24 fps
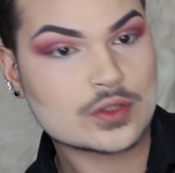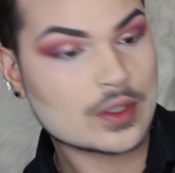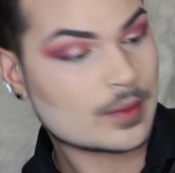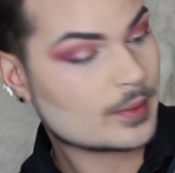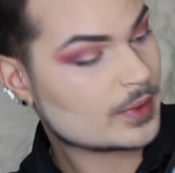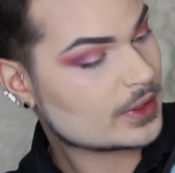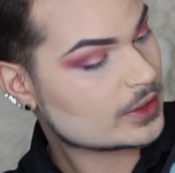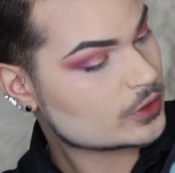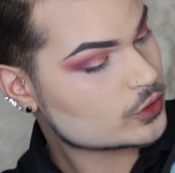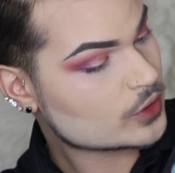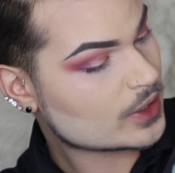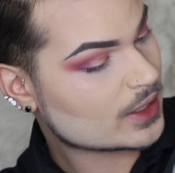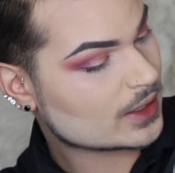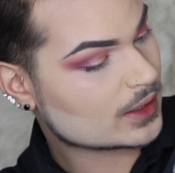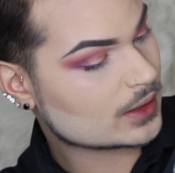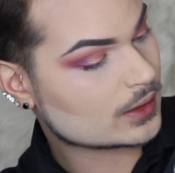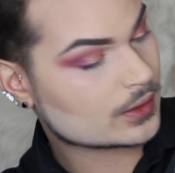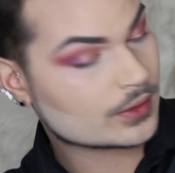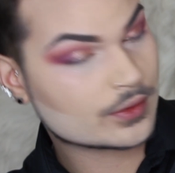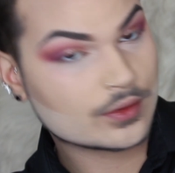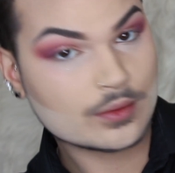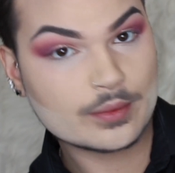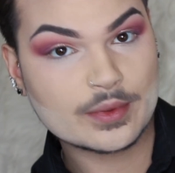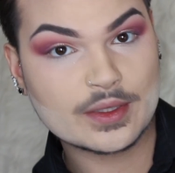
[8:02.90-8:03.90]
So I'm going to drag a
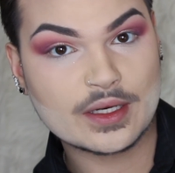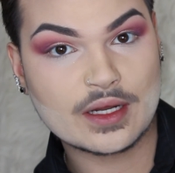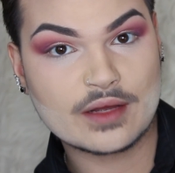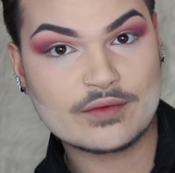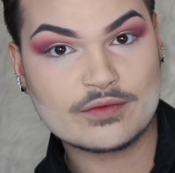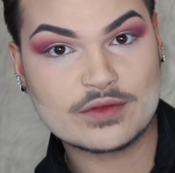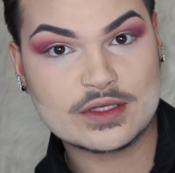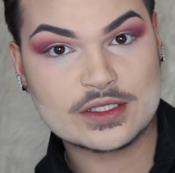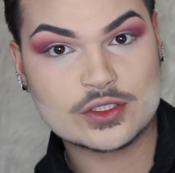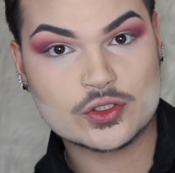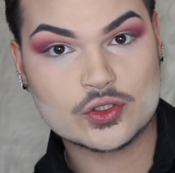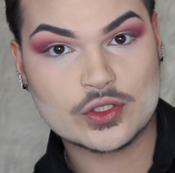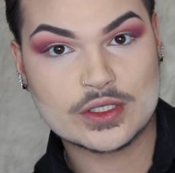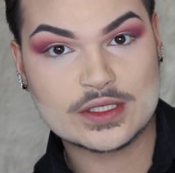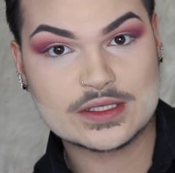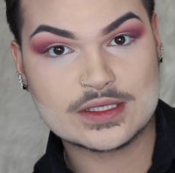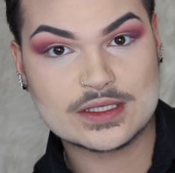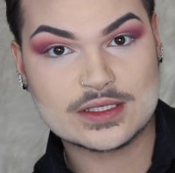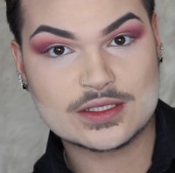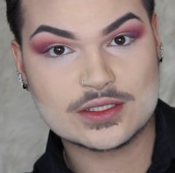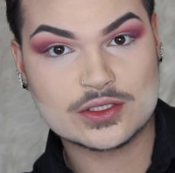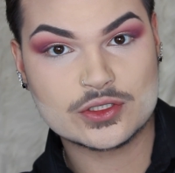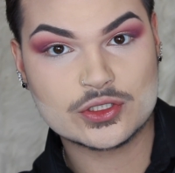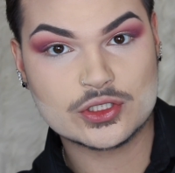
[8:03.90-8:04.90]
little bit of this
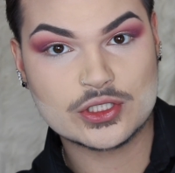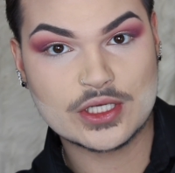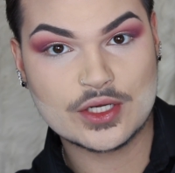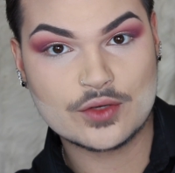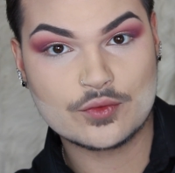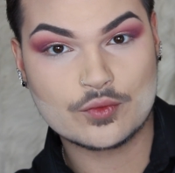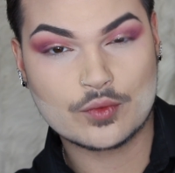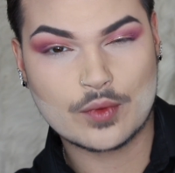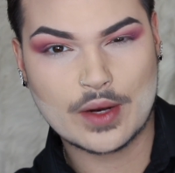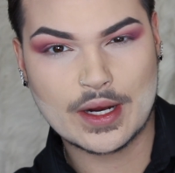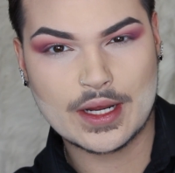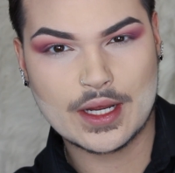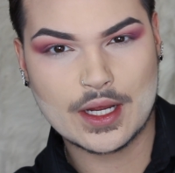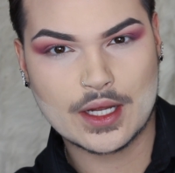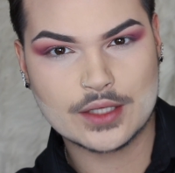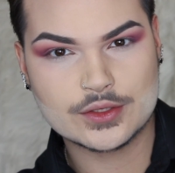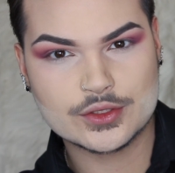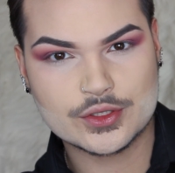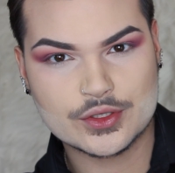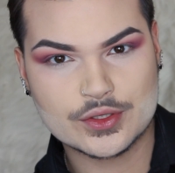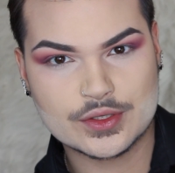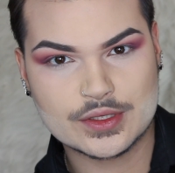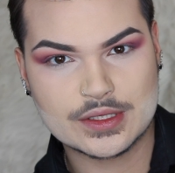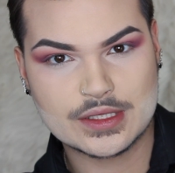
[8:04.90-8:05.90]
transition shade right
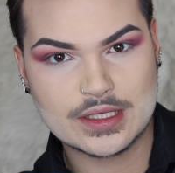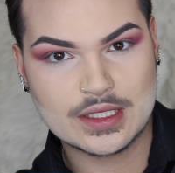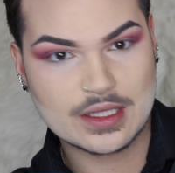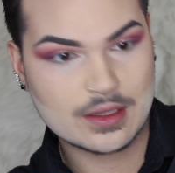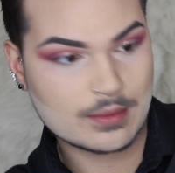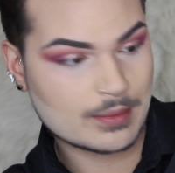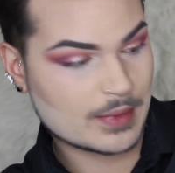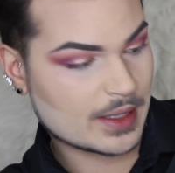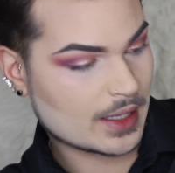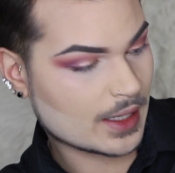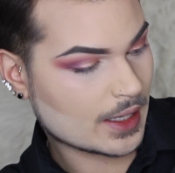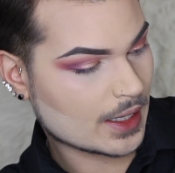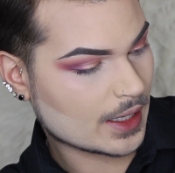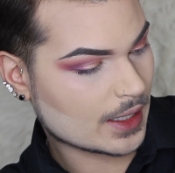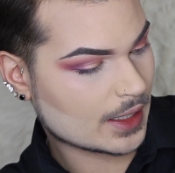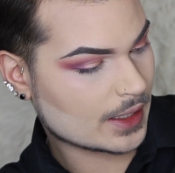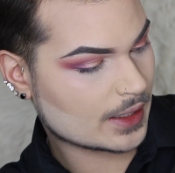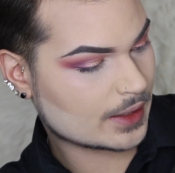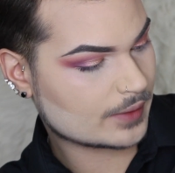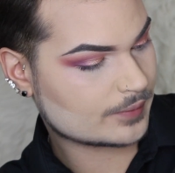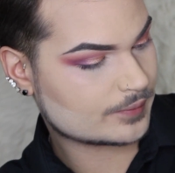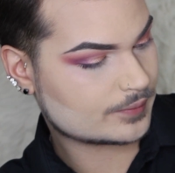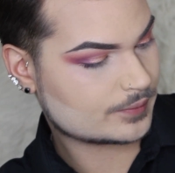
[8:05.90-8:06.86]
underneath my eye.